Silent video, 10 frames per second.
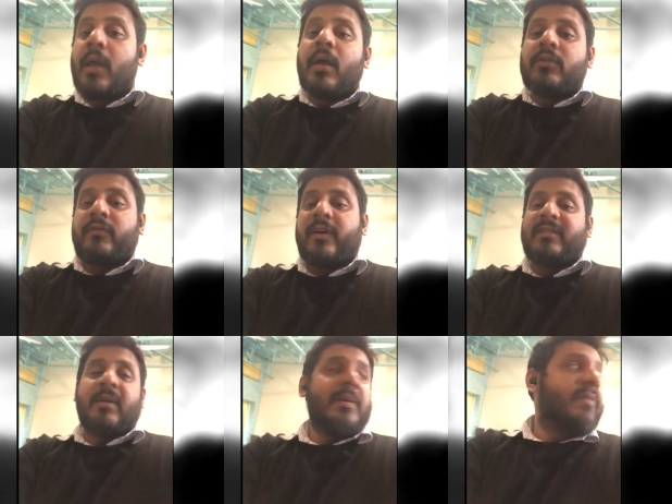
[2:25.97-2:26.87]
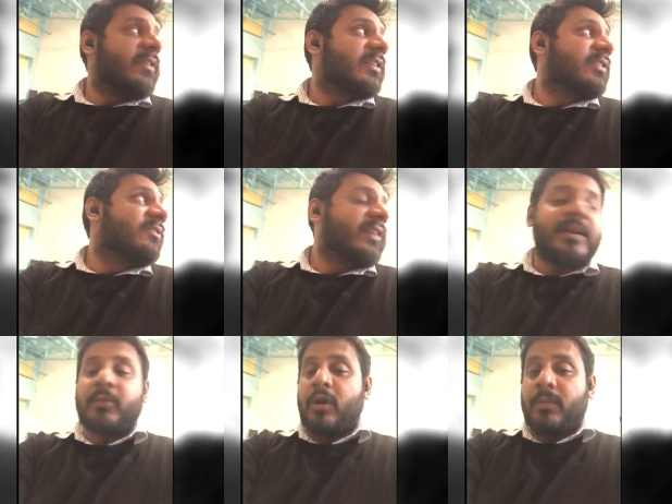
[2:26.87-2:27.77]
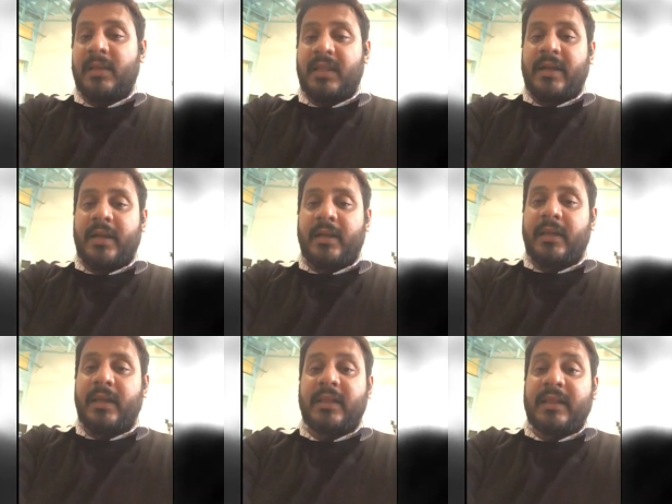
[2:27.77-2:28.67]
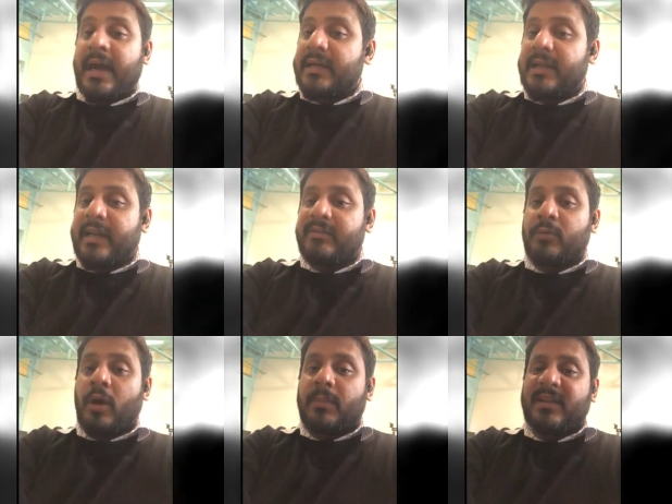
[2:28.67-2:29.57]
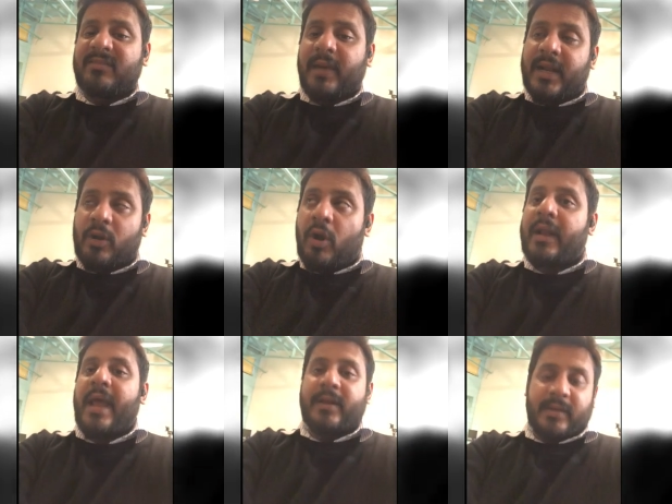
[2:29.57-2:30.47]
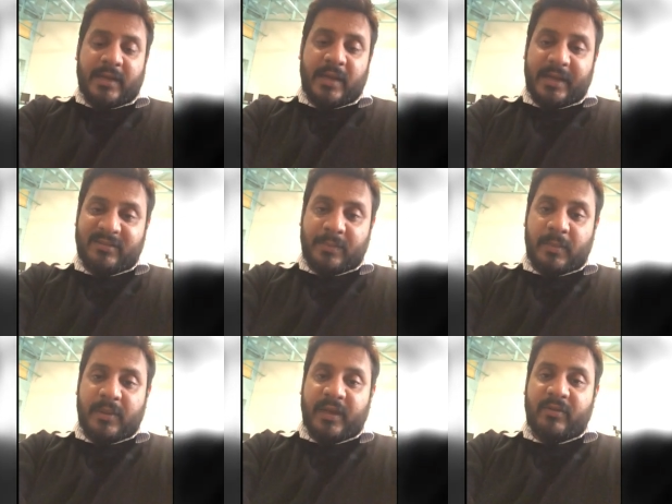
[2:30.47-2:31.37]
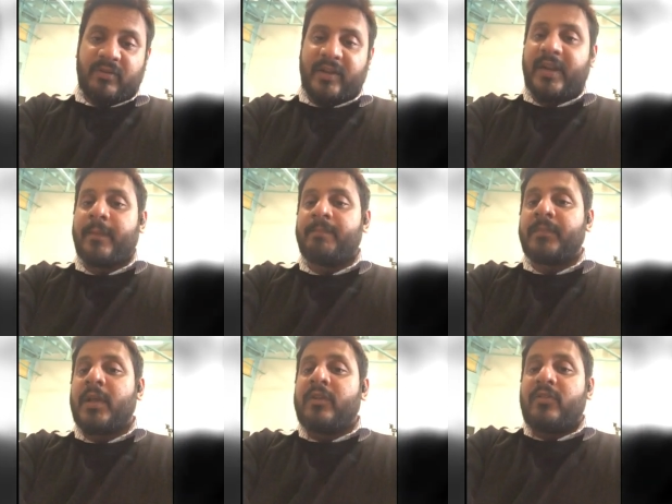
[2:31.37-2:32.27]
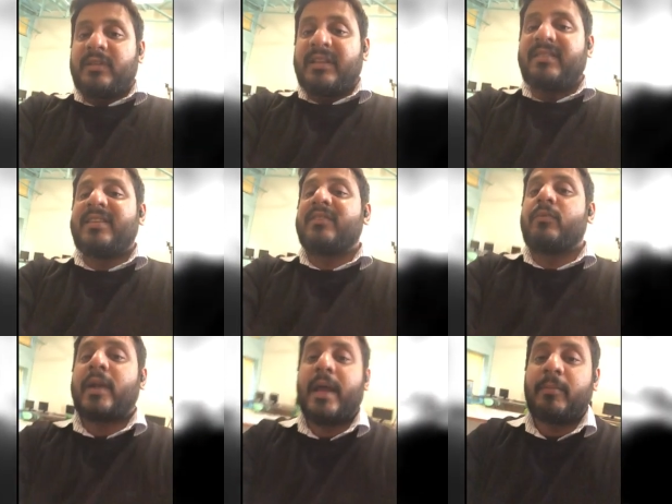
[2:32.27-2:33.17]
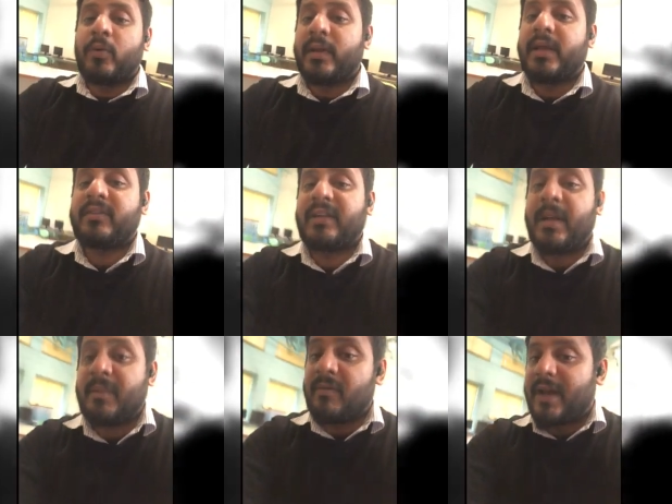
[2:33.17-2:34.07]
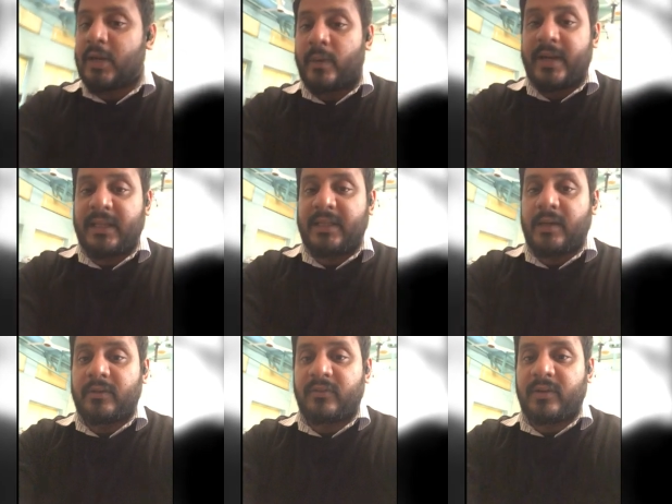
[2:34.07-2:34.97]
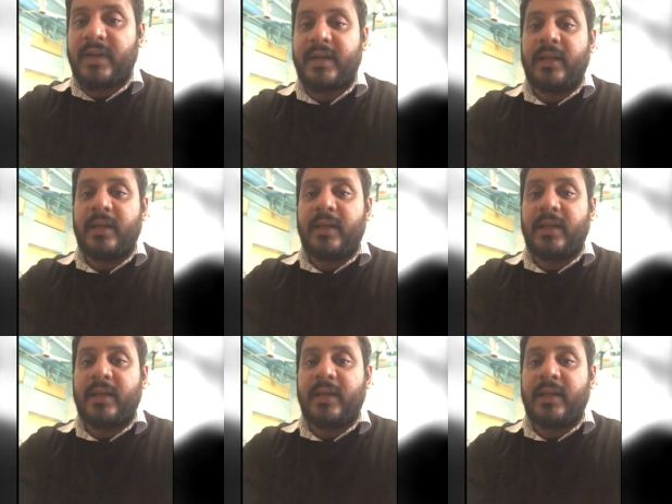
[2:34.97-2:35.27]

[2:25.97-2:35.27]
So for example, if it is a state monopoly, then in that case, monopolies might not act against the public interest, right? So this is what I'm doing, is that I'm evaluating the answer, right?